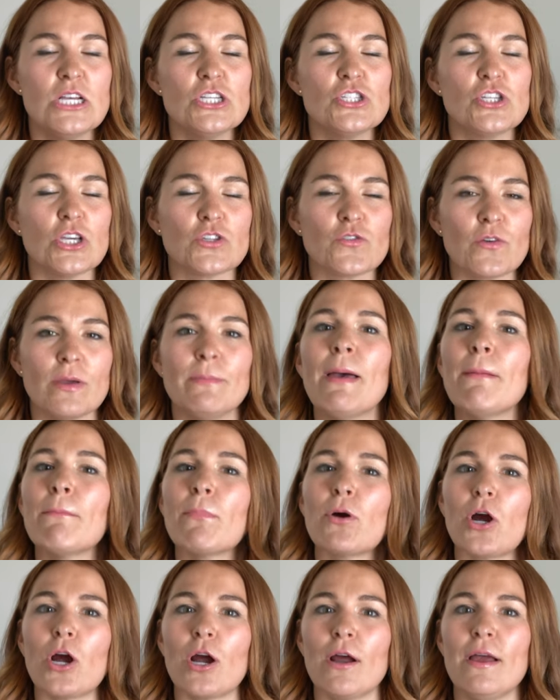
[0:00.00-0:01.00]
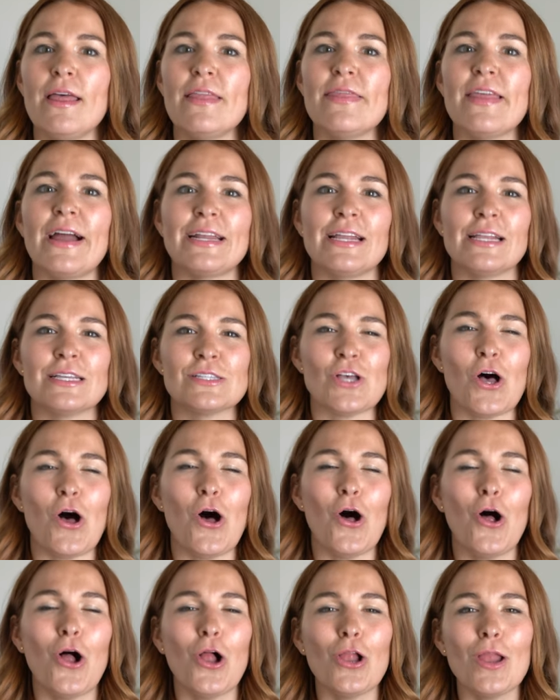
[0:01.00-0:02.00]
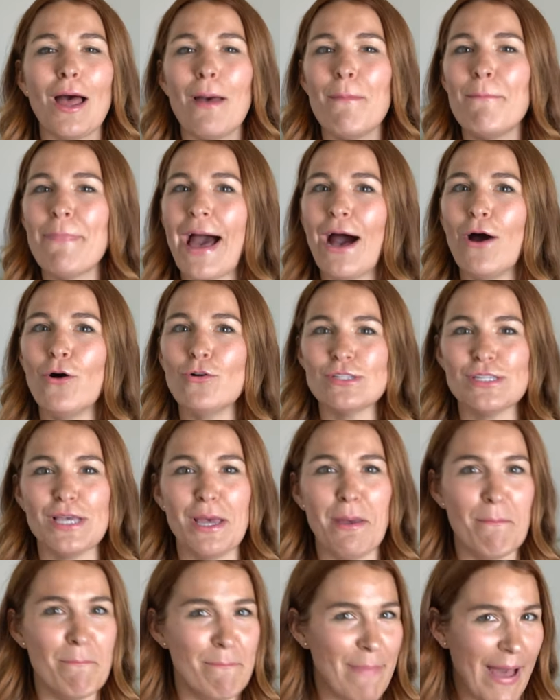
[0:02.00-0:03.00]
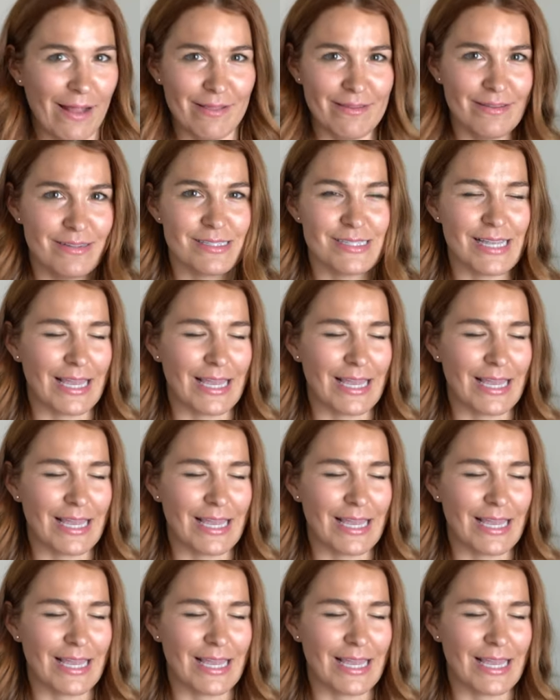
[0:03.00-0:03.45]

Just remember, that is all about balance.